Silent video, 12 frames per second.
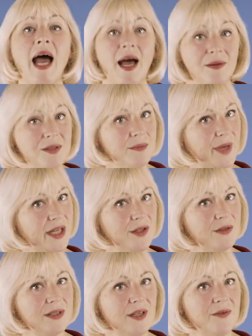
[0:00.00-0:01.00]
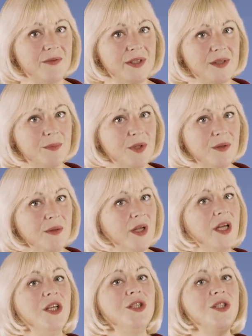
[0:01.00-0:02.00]
How to make yourself visible
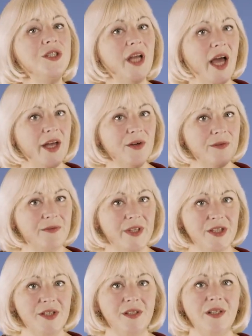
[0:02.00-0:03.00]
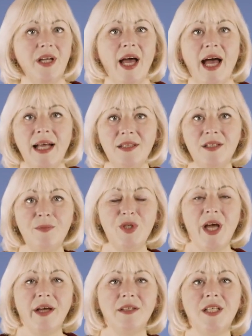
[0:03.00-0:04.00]
Share your vision and
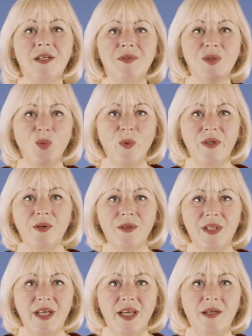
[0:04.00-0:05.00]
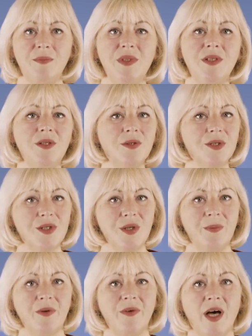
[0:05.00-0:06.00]
objectives with your teams, your
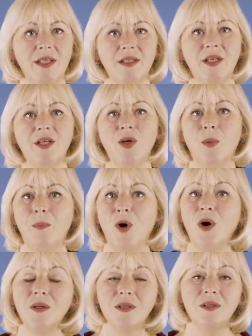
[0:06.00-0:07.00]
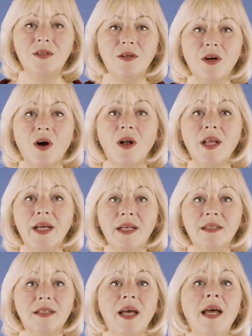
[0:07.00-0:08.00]
supervisor, your boss, your
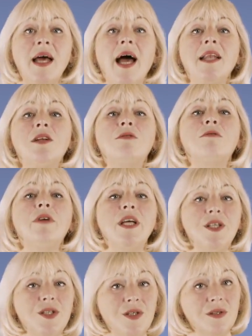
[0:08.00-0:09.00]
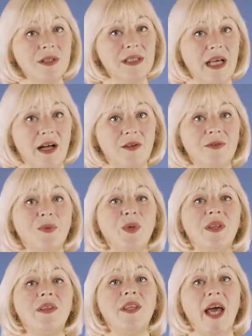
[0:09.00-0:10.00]
colleagues, and enrich yourself
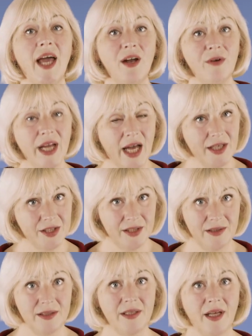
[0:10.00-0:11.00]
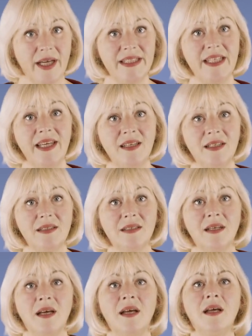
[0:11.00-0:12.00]
with their reactions and ideas.